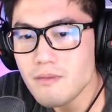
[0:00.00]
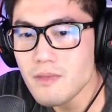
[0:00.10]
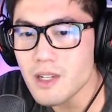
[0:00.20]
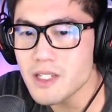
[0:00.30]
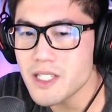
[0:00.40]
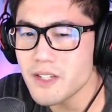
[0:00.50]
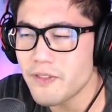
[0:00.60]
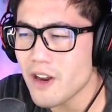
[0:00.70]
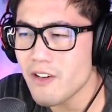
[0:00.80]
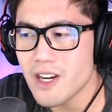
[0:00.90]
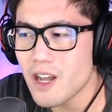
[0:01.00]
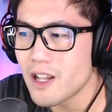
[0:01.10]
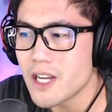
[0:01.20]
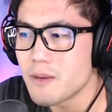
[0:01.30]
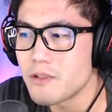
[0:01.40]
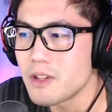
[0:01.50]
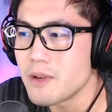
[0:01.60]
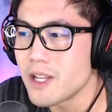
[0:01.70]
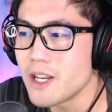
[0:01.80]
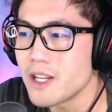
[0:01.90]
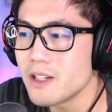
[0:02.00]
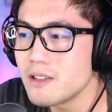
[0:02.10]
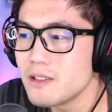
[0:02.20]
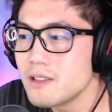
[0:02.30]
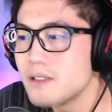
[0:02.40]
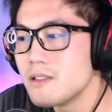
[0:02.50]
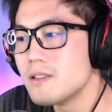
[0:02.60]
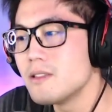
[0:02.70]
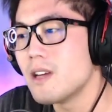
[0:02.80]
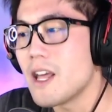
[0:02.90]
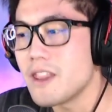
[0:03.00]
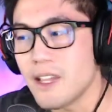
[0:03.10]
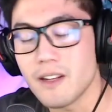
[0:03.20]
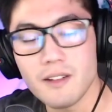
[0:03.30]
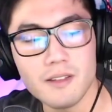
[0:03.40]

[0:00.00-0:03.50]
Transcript: because he's very not likable in the beginning. I think.